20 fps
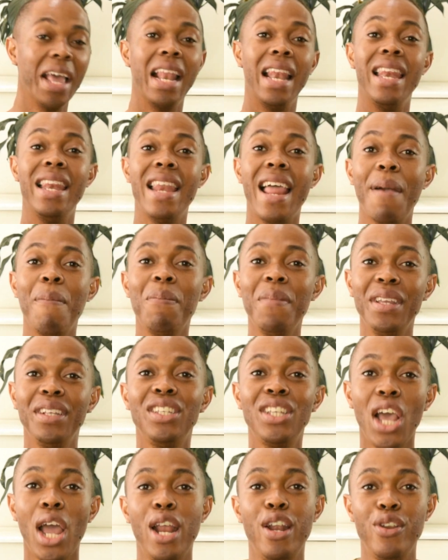let me
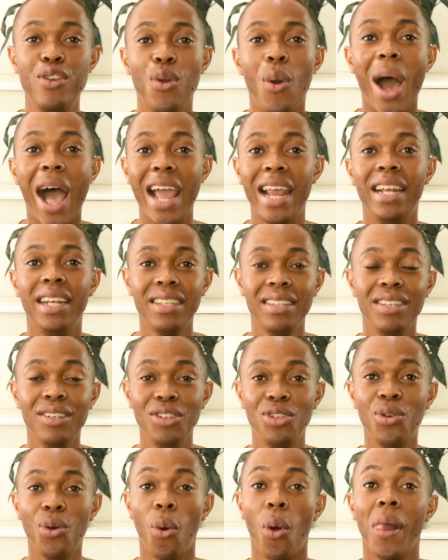tell you, I
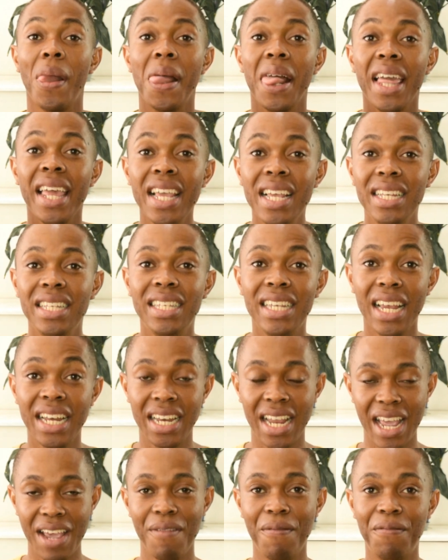listened to each
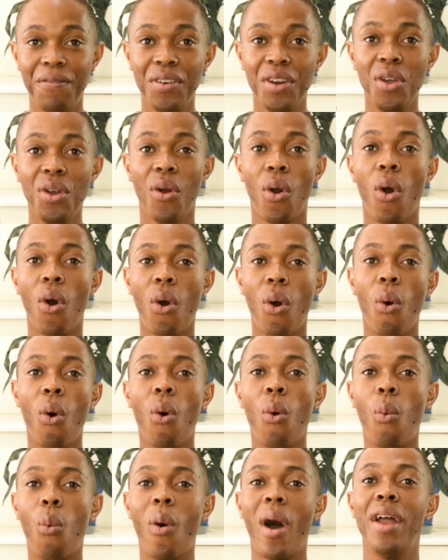and every
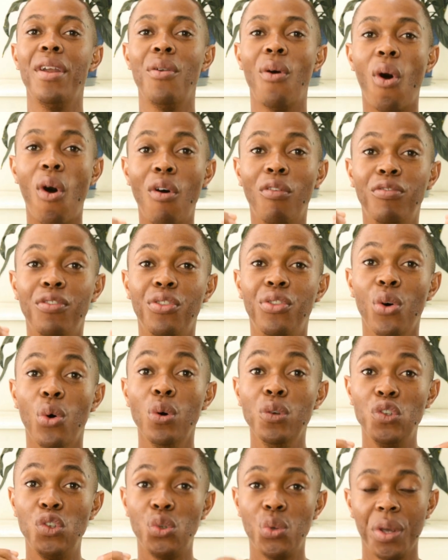one of
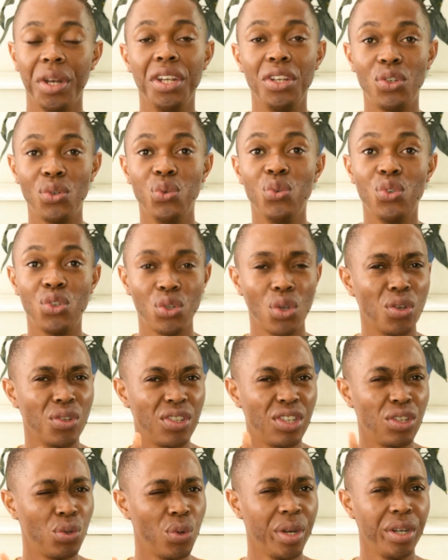those 22
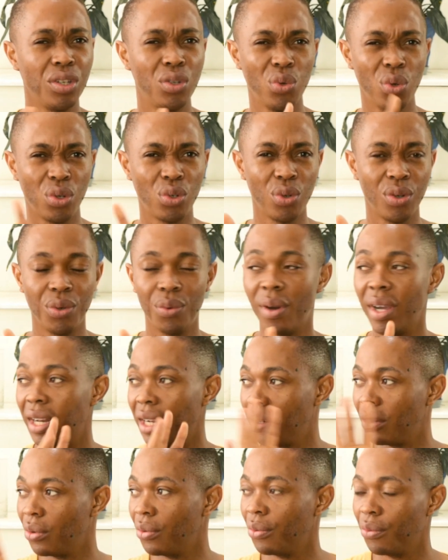songs, 22 or 21,
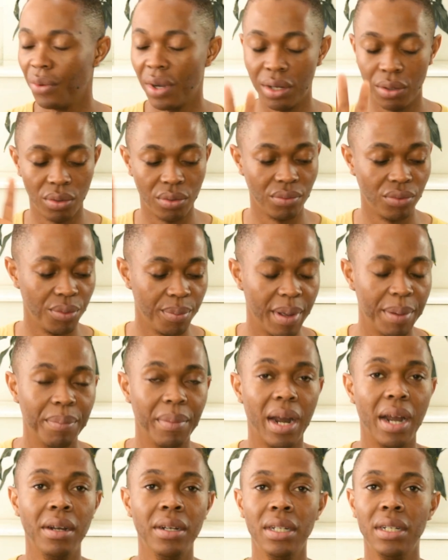I don't
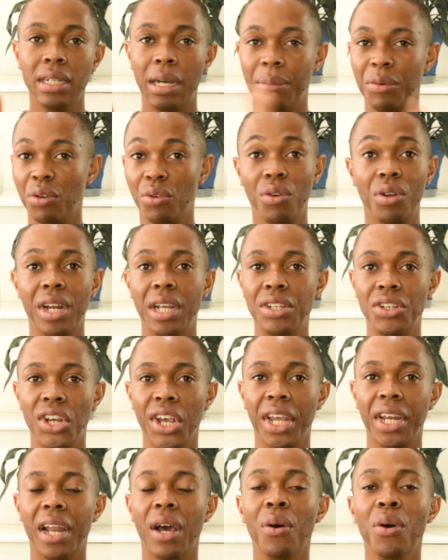remember, I'm not gonna
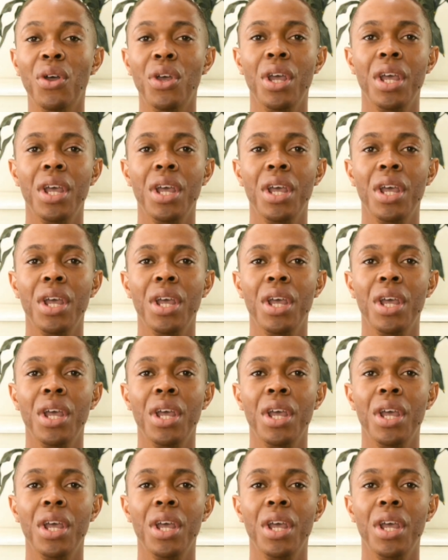check now.